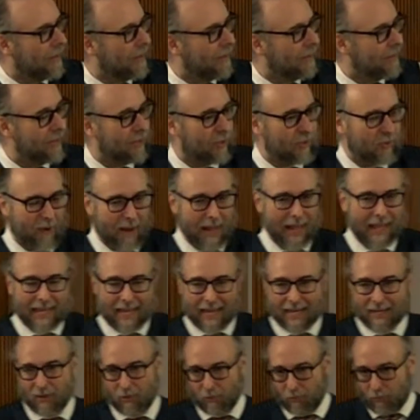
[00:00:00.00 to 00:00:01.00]
to try
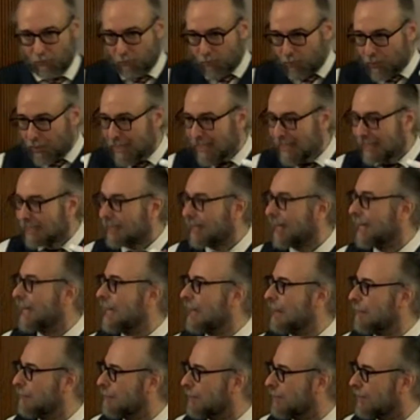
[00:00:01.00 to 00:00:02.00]
and
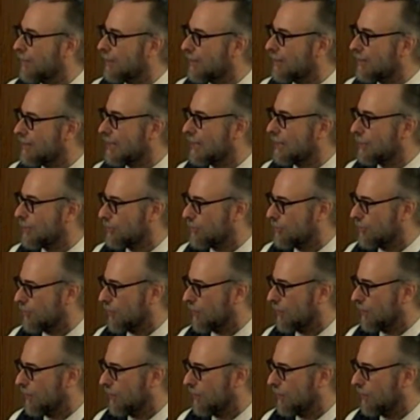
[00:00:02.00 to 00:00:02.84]
reclaim this territory.